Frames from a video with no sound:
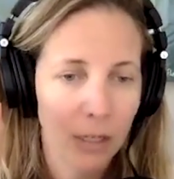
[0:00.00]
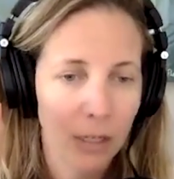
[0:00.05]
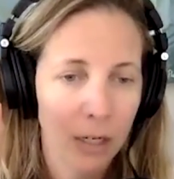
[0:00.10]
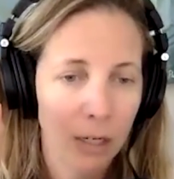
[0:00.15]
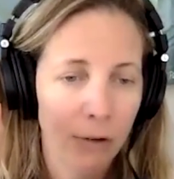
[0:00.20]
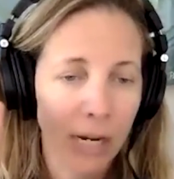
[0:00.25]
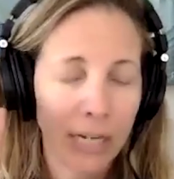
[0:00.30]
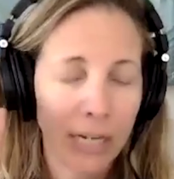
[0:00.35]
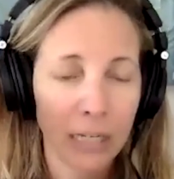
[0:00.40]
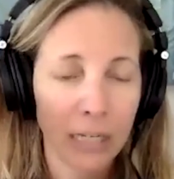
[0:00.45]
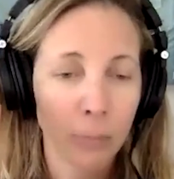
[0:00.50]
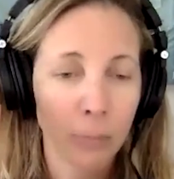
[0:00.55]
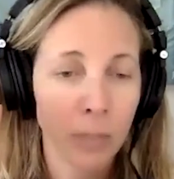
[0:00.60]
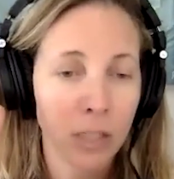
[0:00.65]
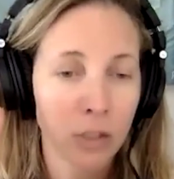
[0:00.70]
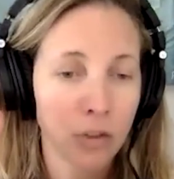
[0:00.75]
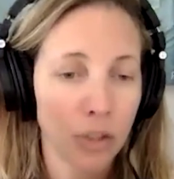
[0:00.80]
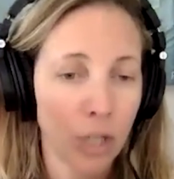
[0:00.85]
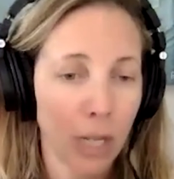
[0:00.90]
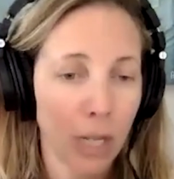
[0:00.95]
All right,
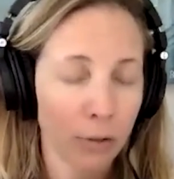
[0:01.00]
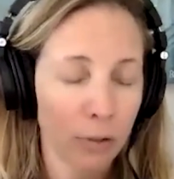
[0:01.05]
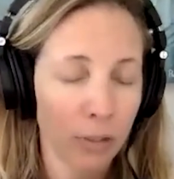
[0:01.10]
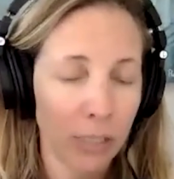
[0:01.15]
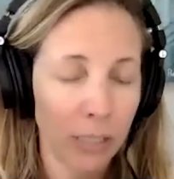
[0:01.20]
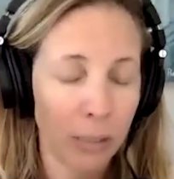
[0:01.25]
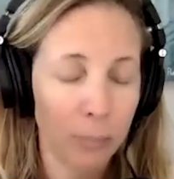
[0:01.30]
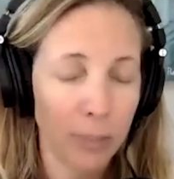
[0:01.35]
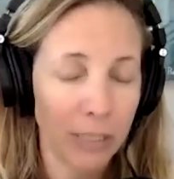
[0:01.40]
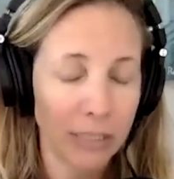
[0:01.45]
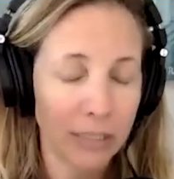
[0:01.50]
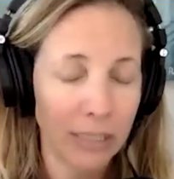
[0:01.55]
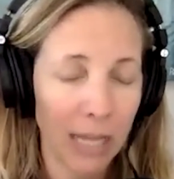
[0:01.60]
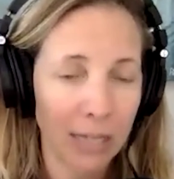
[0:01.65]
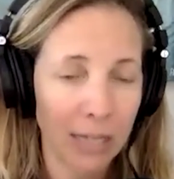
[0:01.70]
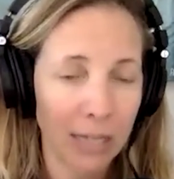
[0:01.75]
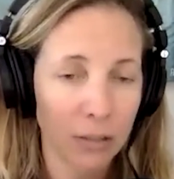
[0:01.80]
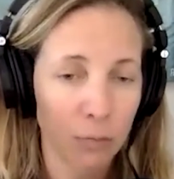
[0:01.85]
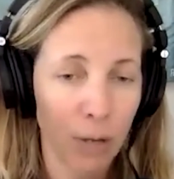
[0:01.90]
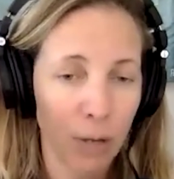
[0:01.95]
emails generally be
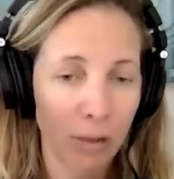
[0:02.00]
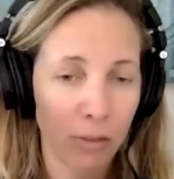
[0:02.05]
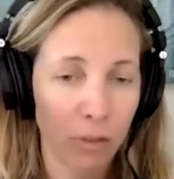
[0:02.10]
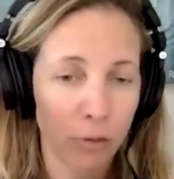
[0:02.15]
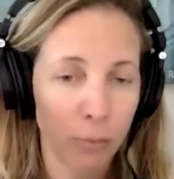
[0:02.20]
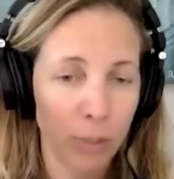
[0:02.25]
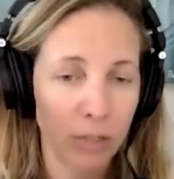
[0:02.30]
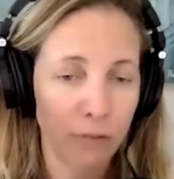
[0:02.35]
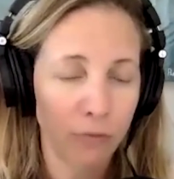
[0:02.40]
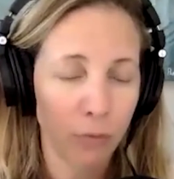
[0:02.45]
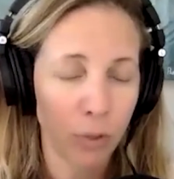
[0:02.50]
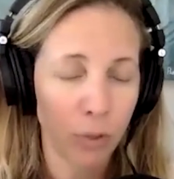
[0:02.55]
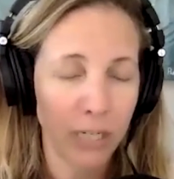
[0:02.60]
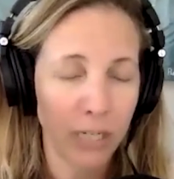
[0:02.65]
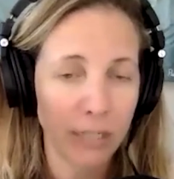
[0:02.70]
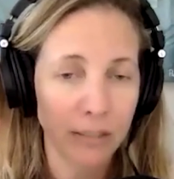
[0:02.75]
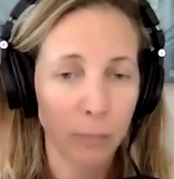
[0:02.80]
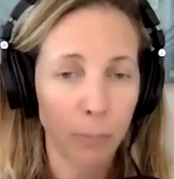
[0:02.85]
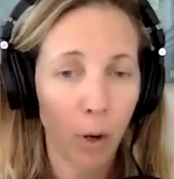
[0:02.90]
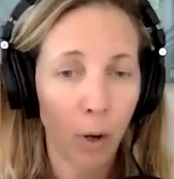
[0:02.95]
sent around 3 to 4
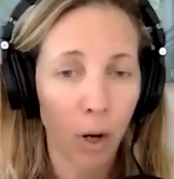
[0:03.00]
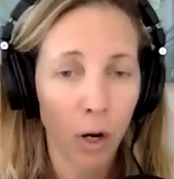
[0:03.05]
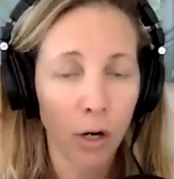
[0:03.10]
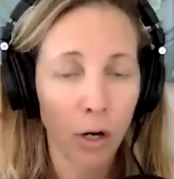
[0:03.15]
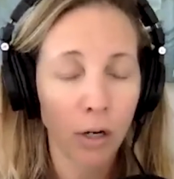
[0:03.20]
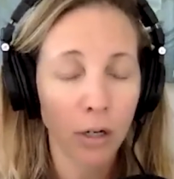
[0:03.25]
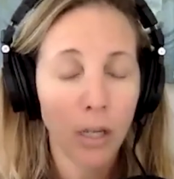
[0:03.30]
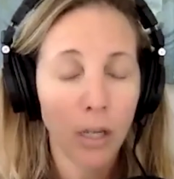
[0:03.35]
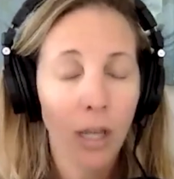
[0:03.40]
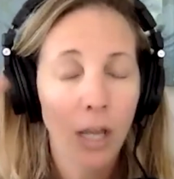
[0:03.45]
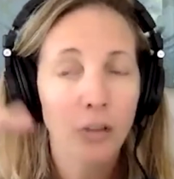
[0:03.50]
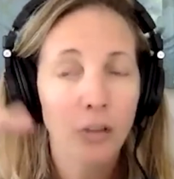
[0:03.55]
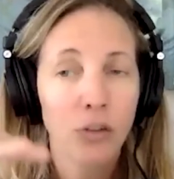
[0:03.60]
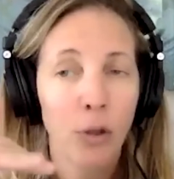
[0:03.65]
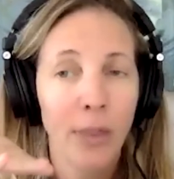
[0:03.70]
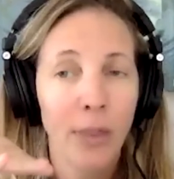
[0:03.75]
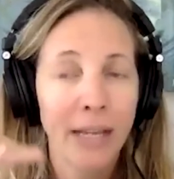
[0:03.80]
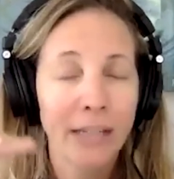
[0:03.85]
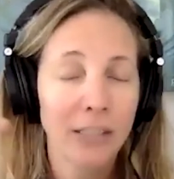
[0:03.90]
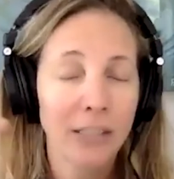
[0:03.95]
days apart.
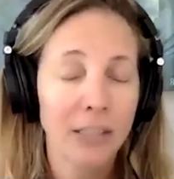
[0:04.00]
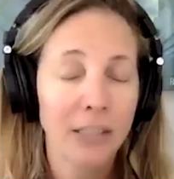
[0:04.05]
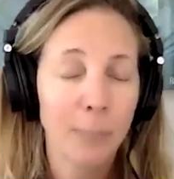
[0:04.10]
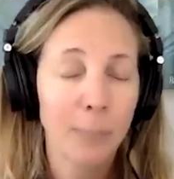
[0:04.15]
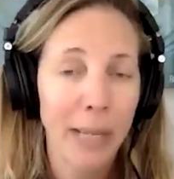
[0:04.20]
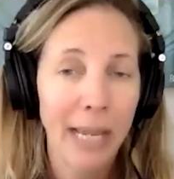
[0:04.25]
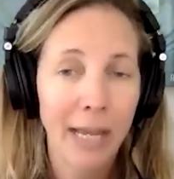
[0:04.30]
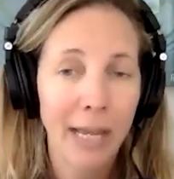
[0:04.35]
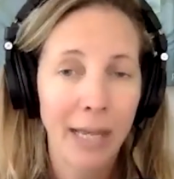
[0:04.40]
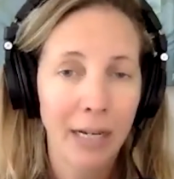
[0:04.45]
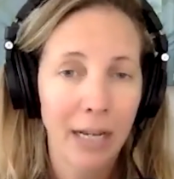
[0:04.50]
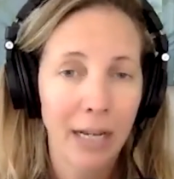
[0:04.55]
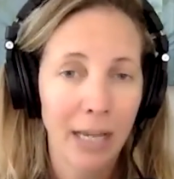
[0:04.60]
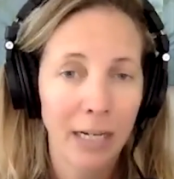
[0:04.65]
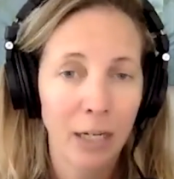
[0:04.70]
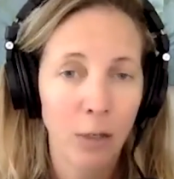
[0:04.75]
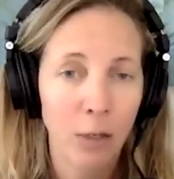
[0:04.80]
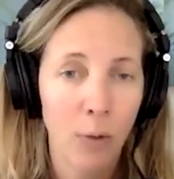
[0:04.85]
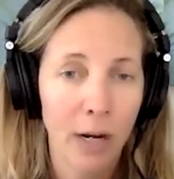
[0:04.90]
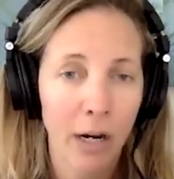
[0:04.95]
So they span
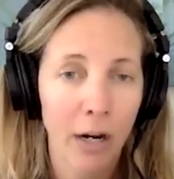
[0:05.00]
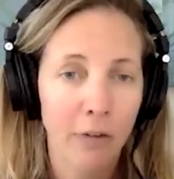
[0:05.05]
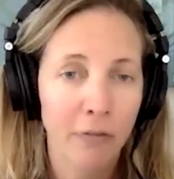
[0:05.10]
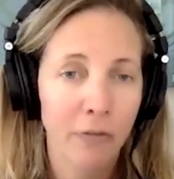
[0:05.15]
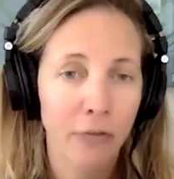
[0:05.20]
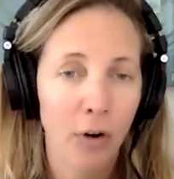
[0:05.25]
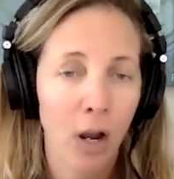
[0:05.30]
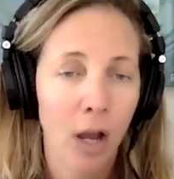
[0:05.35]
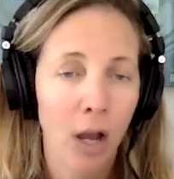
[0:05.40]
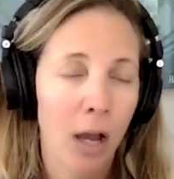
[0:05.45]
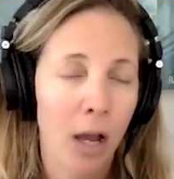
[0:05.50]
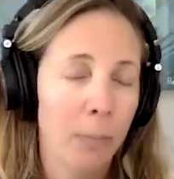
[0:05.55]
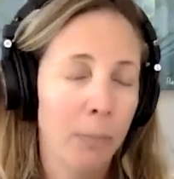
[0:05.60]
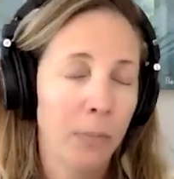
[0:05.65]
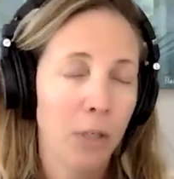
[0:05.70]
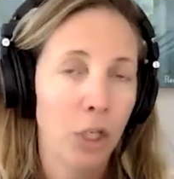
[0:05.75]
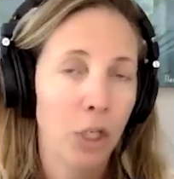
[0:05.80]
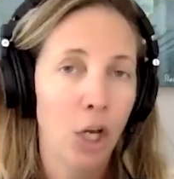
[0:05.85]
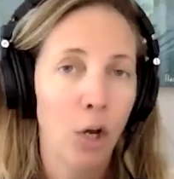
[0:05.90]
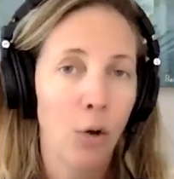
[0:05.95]
anywhere from
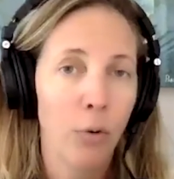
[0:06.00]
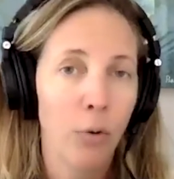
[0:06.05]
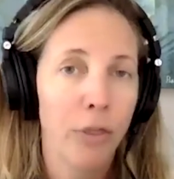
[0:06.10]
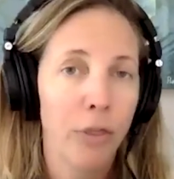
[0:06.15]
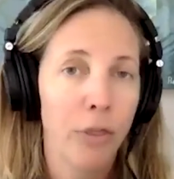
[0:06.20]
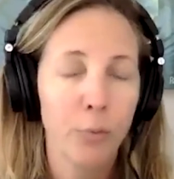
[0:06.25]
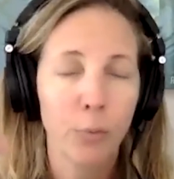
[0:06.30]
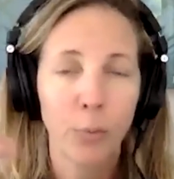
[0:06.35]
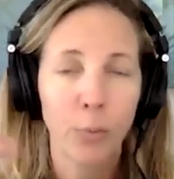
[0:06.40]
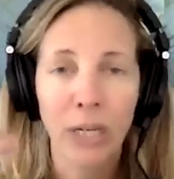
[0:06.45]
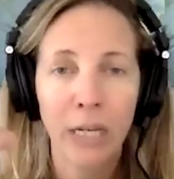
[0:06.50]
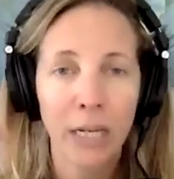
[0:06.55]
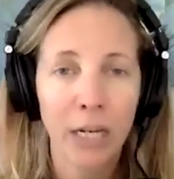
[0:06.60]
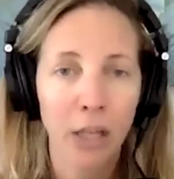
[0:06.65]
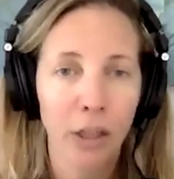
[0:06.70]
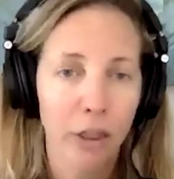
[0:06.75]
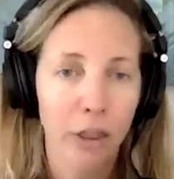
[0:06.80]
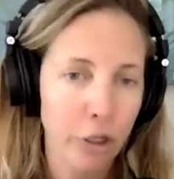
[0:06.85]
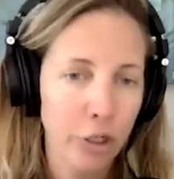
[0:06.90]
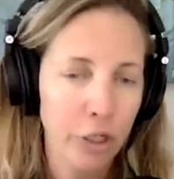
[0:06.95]
3 to
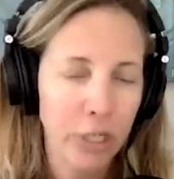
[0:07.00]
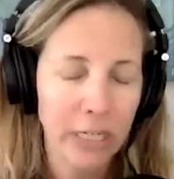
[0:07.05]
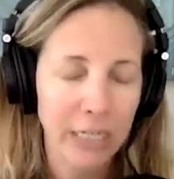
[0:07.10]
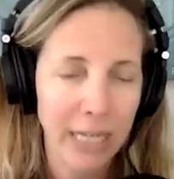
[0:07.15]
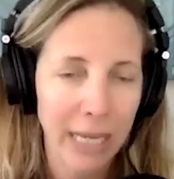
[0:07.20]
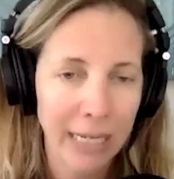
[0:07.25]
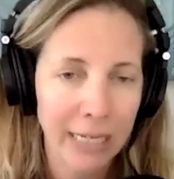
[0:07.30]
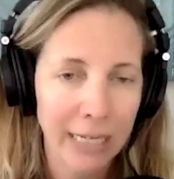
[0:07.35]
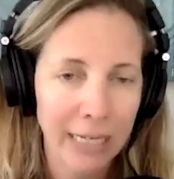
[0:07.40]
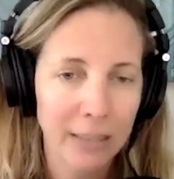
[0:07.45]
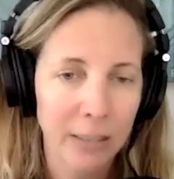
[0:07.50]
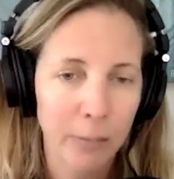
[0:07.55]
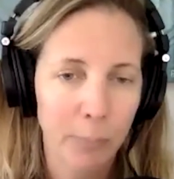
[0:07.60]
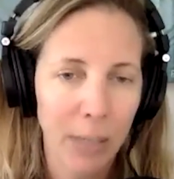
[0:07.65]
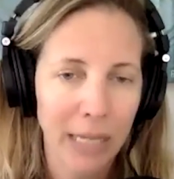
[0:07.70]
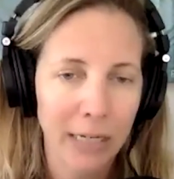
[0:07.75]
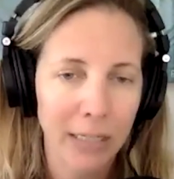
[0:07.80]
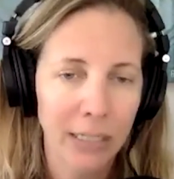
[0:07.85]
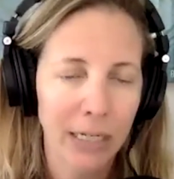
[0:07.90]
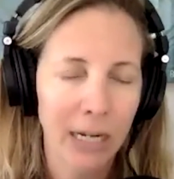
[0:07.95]
30 days,
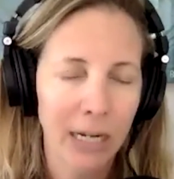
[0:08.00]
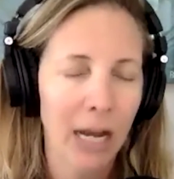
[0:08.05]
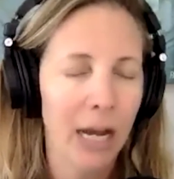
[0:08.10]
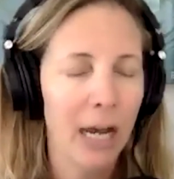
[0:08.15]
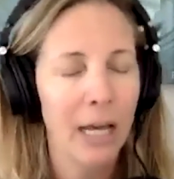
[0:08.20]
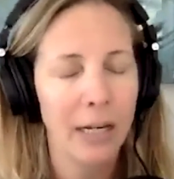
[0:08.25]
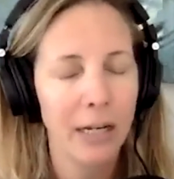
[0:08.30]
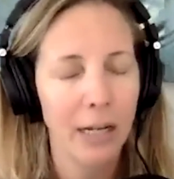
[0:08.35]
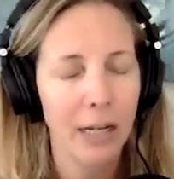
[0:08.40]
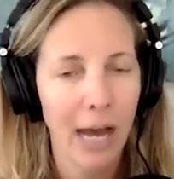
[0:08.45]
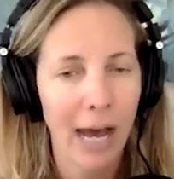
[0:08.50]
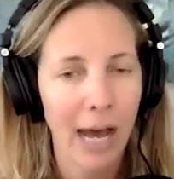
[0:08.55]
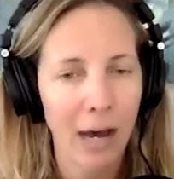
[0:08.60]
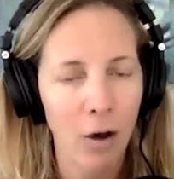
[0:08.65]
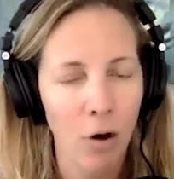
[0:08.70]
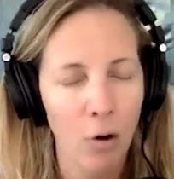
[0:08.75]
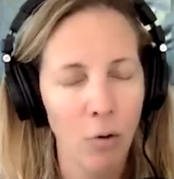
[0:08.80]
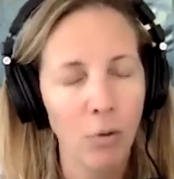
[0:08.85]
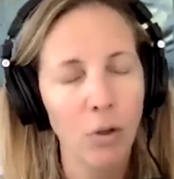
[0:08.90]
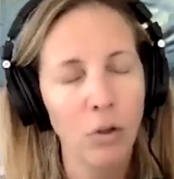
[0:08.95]
depending on
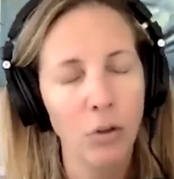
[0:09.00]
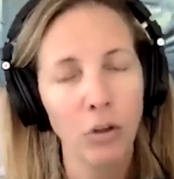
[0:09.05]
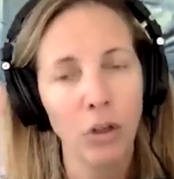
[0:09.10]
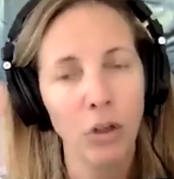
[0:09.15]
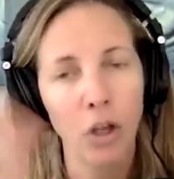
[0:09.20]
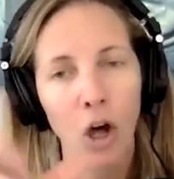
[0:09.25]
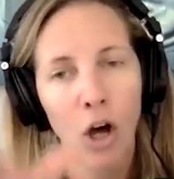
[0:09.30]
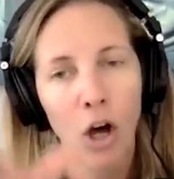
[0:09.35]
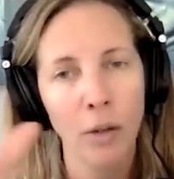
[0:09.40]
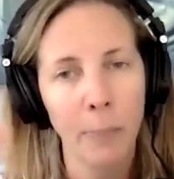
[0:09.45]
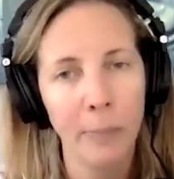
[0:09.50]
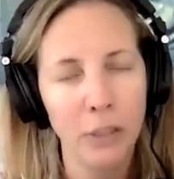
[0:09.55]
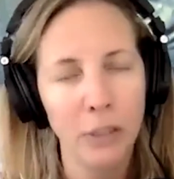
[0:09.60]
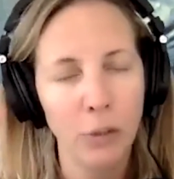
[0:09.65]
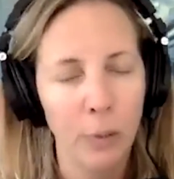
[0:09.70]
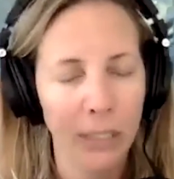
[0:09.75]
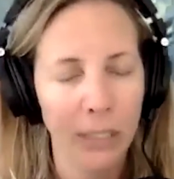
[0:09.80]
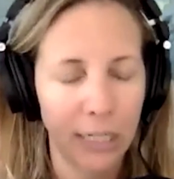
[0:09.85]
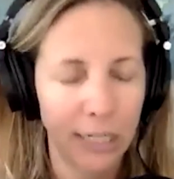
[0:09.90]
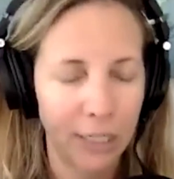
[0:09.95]
how long
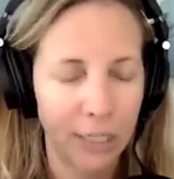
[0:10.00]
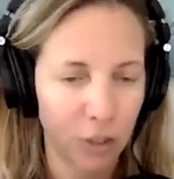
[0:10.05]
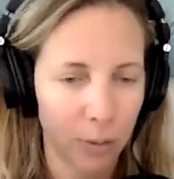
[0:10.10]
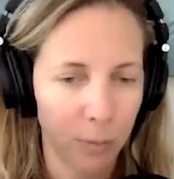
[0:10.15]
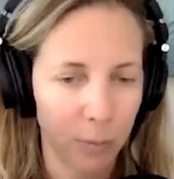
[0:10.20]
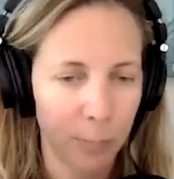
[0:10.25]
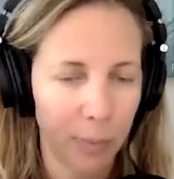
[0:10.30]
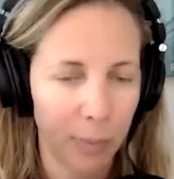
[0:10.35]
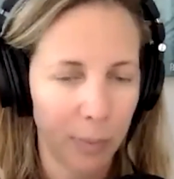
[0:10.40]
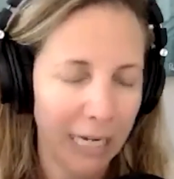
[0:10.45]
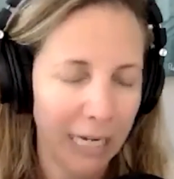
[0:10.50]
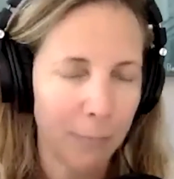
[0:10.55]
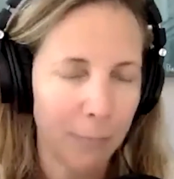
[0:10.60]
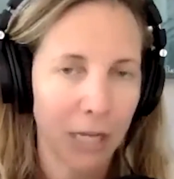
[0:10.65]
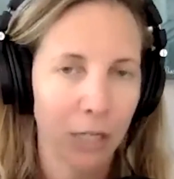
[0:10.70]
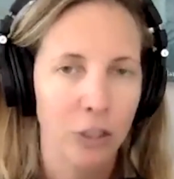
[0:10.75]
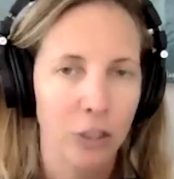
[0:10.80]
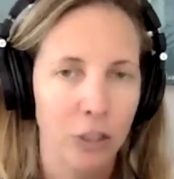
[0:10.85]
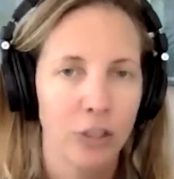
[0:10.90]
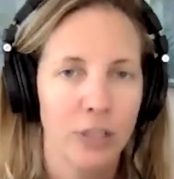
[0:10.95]
between each
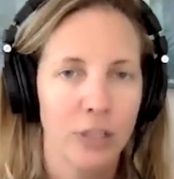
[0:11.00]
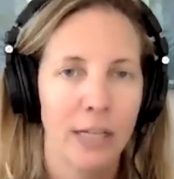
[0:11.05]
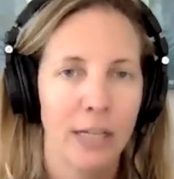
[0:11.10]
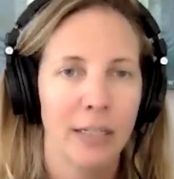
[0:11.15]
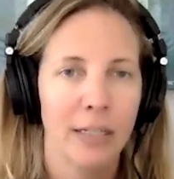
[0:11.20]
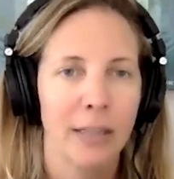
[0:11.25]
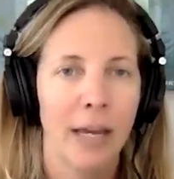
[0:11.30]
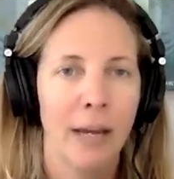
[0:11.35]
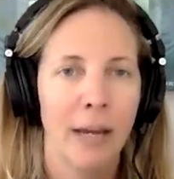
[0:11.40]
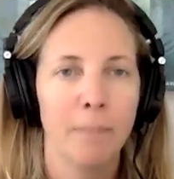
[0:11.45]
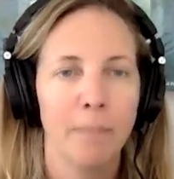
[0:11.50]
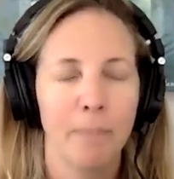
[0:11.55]
email you're sending them.